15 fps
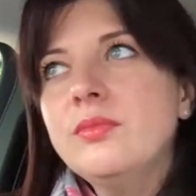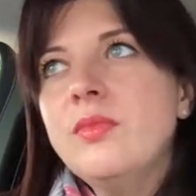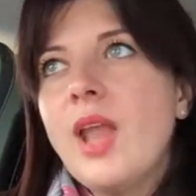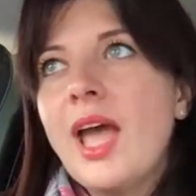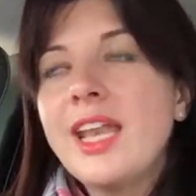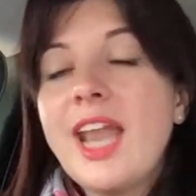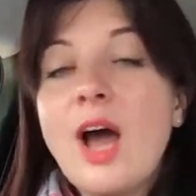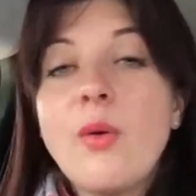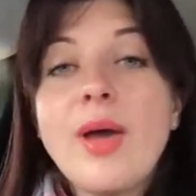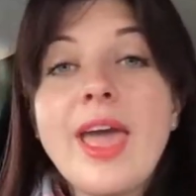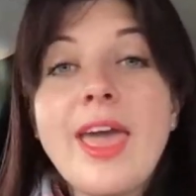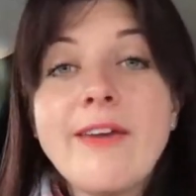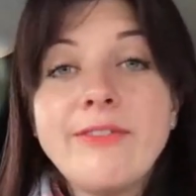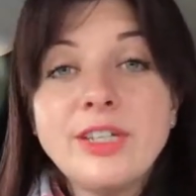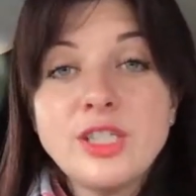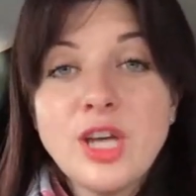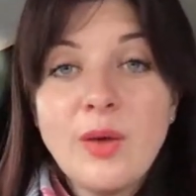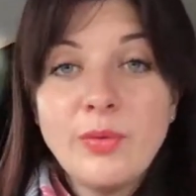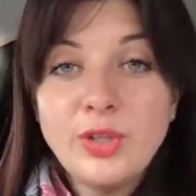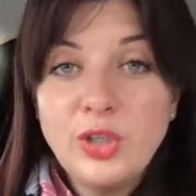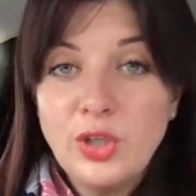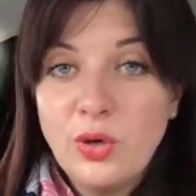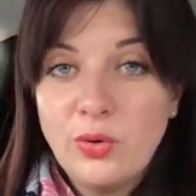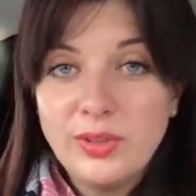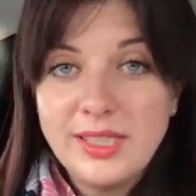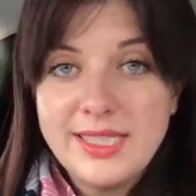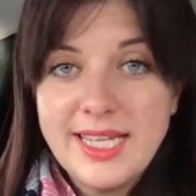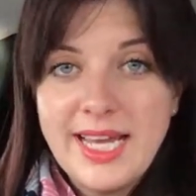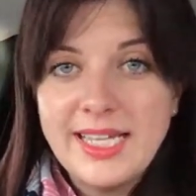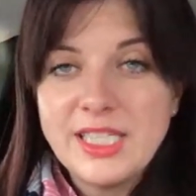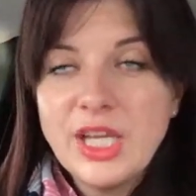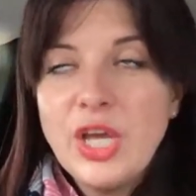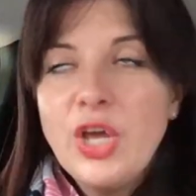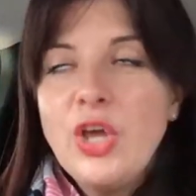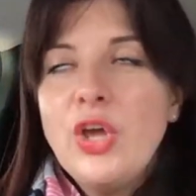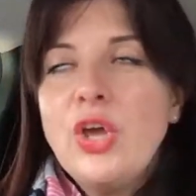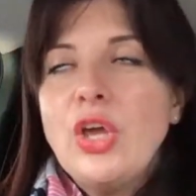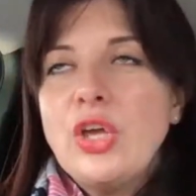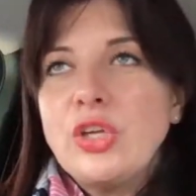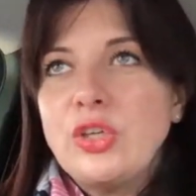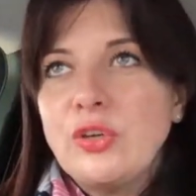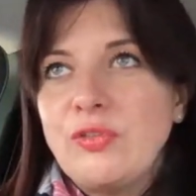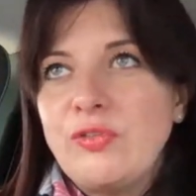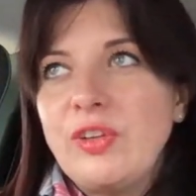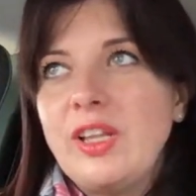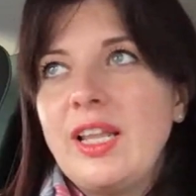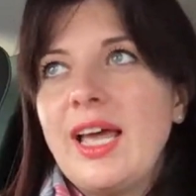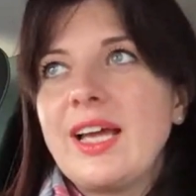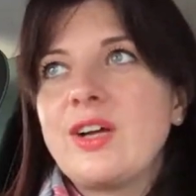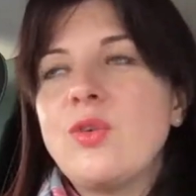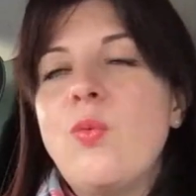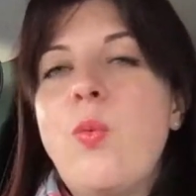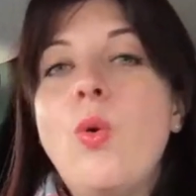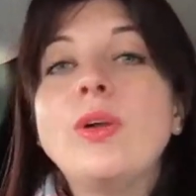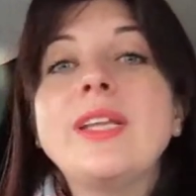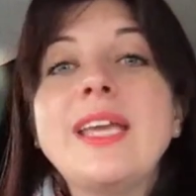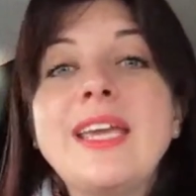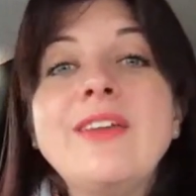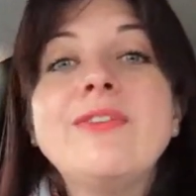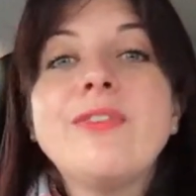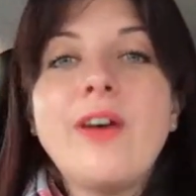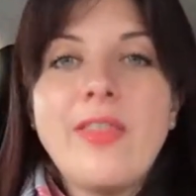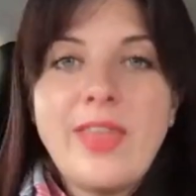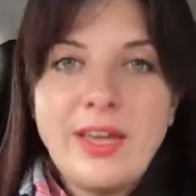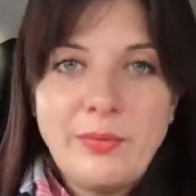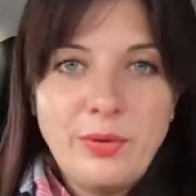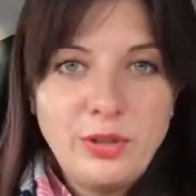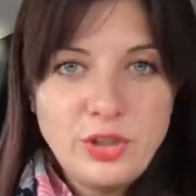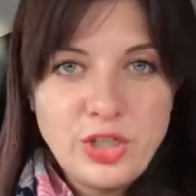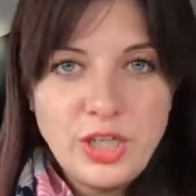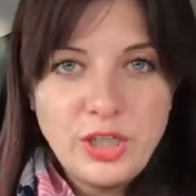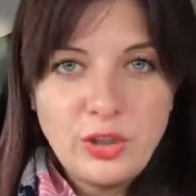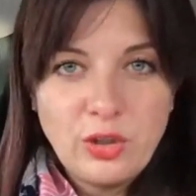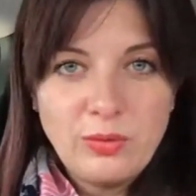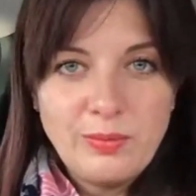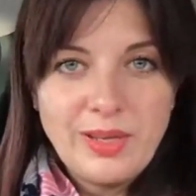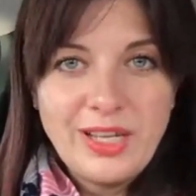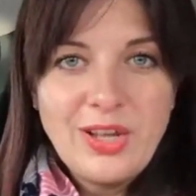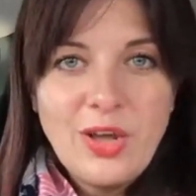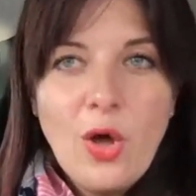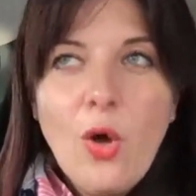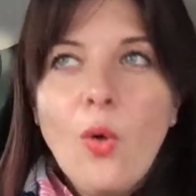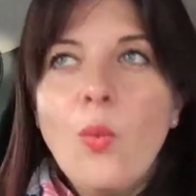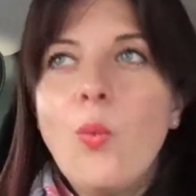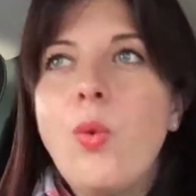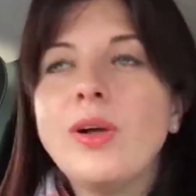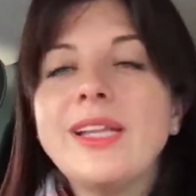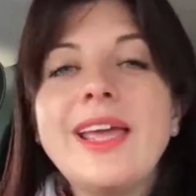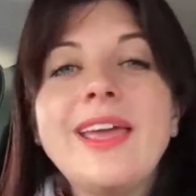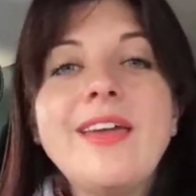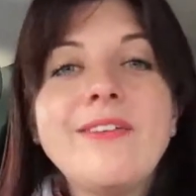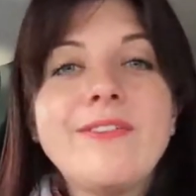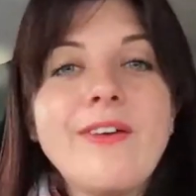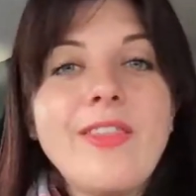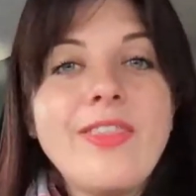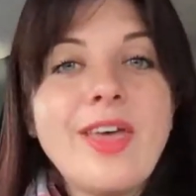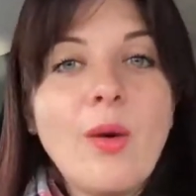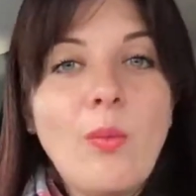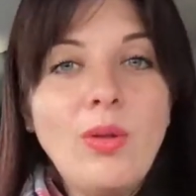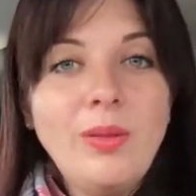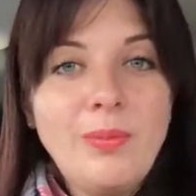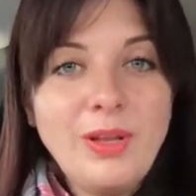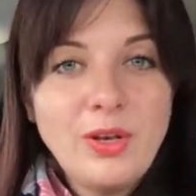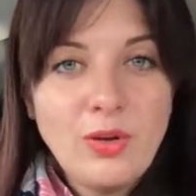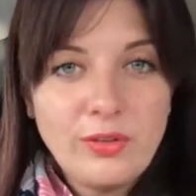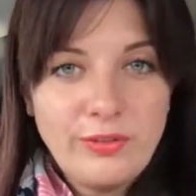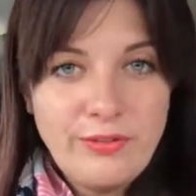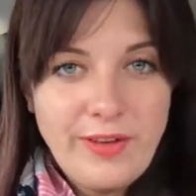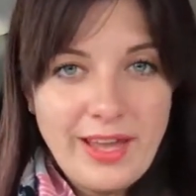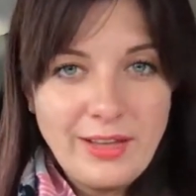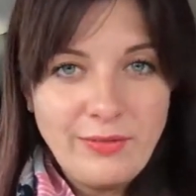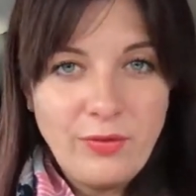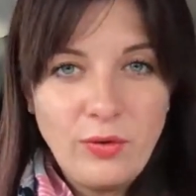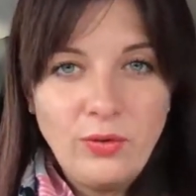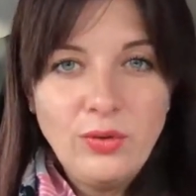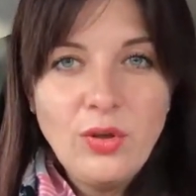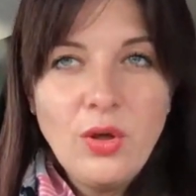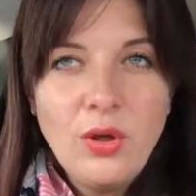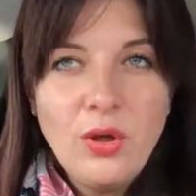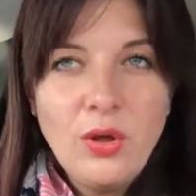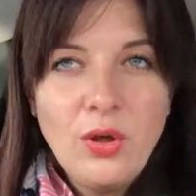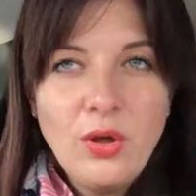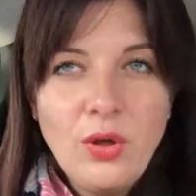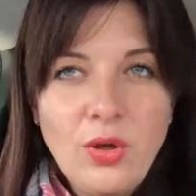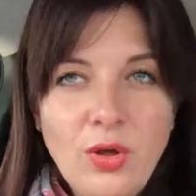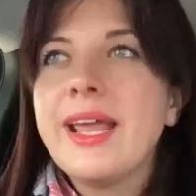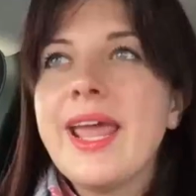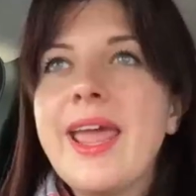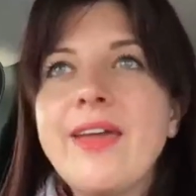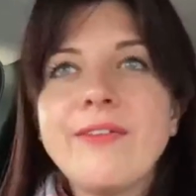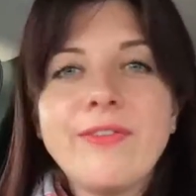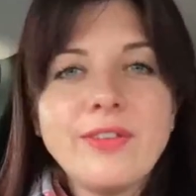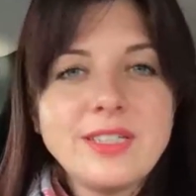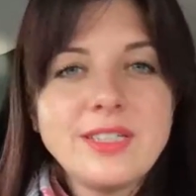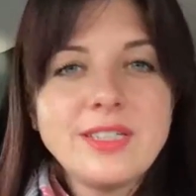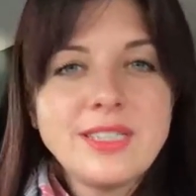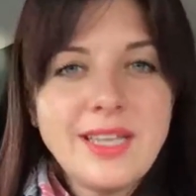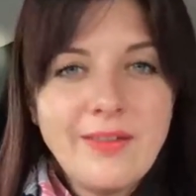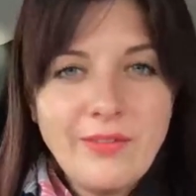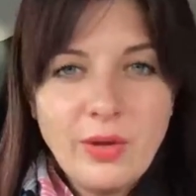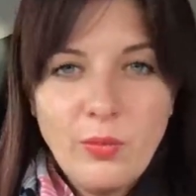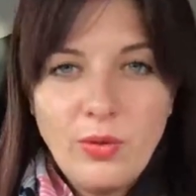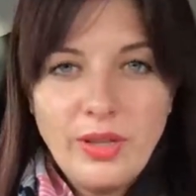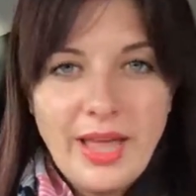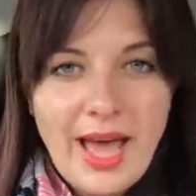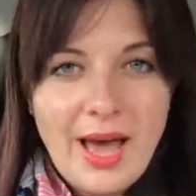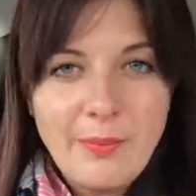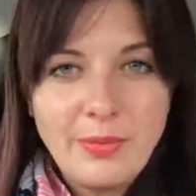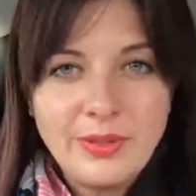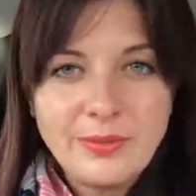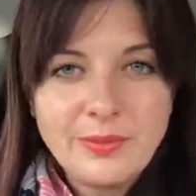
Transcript: and now every time when you go on a date, you feel like, what if they will cheat on me? What if they will be not faithful? What if something will happen?